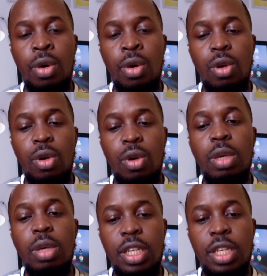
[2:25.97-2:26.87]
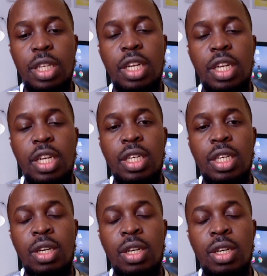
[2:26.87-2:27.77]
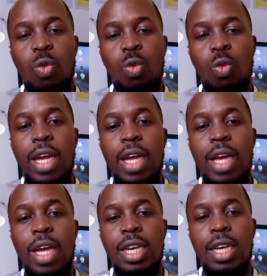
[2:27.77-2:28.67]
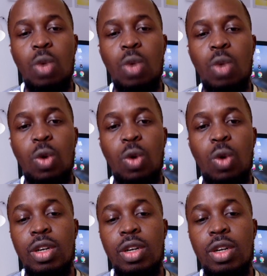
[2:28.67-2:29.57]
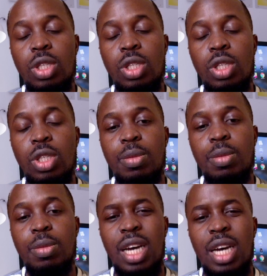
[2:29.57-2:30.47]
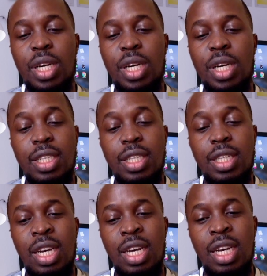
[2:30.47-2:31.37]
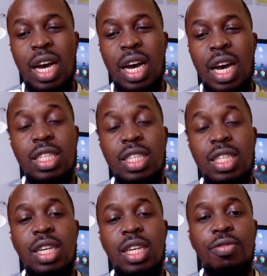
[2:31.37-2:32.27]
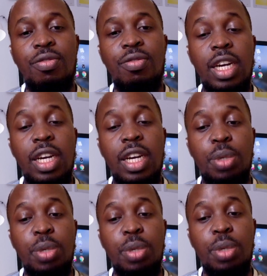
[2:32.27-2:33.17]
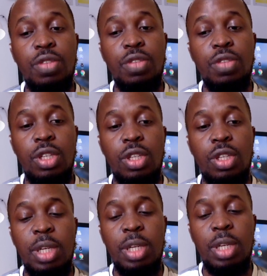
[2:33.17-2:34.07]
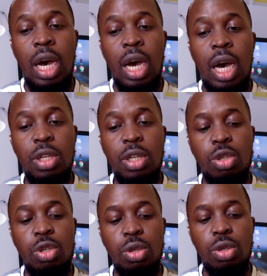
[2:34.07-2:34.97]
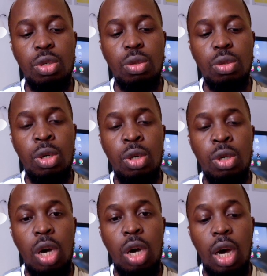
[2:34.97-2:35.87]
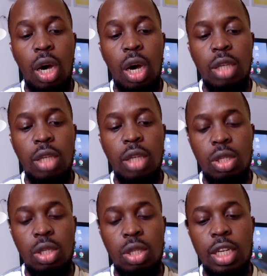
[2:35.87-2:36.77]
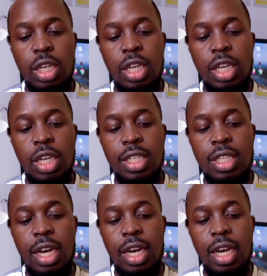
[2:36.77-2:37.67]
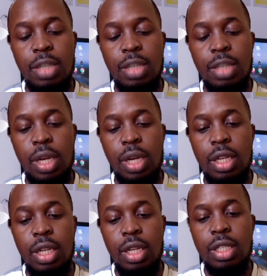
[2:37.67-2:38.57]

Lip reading: immediately while the codes are being written, and it's a very beautiful concept. I'm going to show you a chart that explains this.